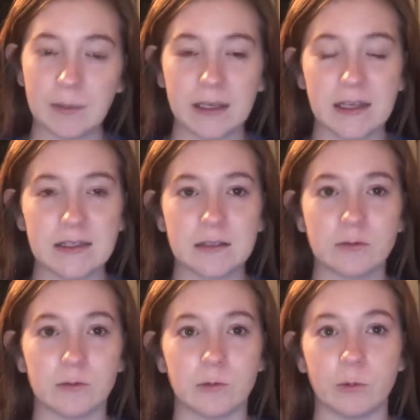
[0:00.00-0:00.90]
because
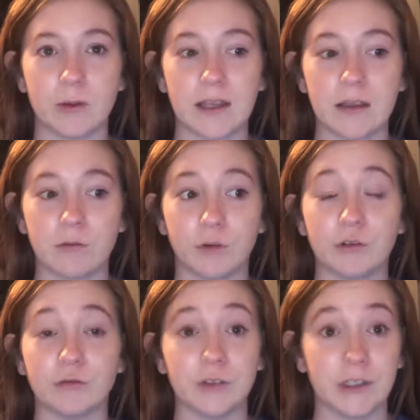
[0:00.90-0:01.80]
we were
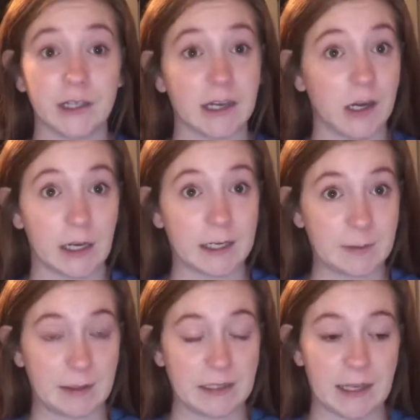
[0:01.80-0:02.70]
really not
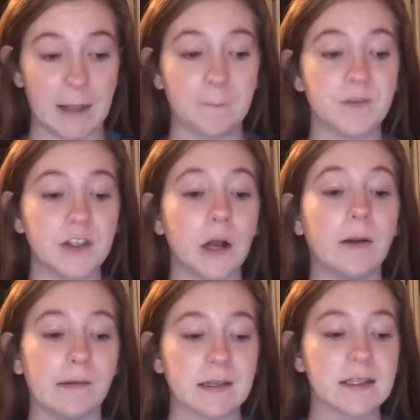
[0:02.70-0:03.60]
expecting it. So
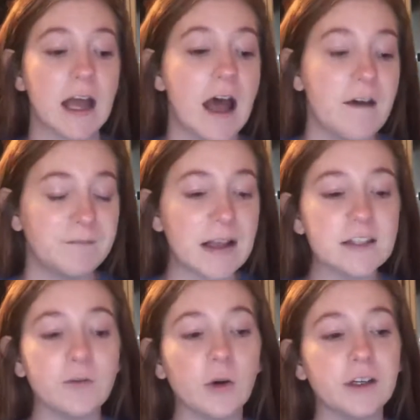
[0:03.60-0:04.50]
anyways,
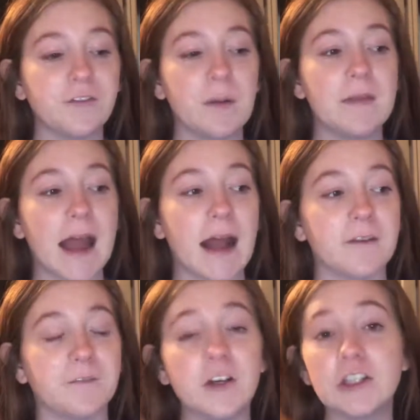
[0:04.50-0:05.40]
fast forward from
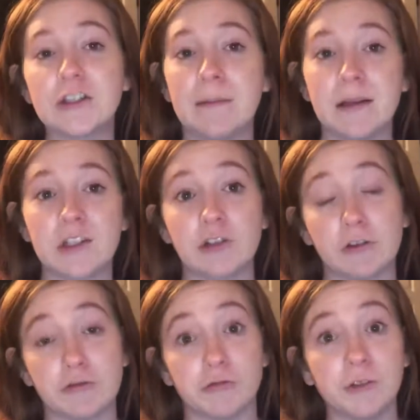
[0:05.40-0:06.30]
that, first trimester
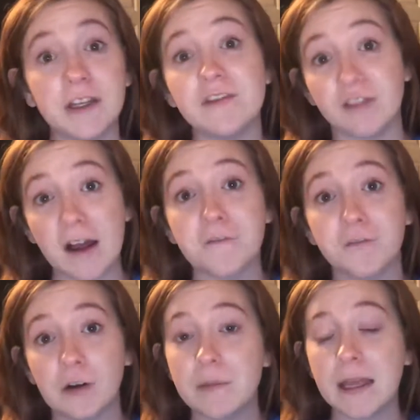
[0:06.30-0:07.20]
was really rough
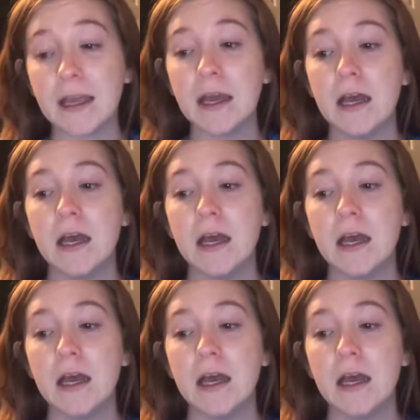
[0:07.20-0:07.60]
for me.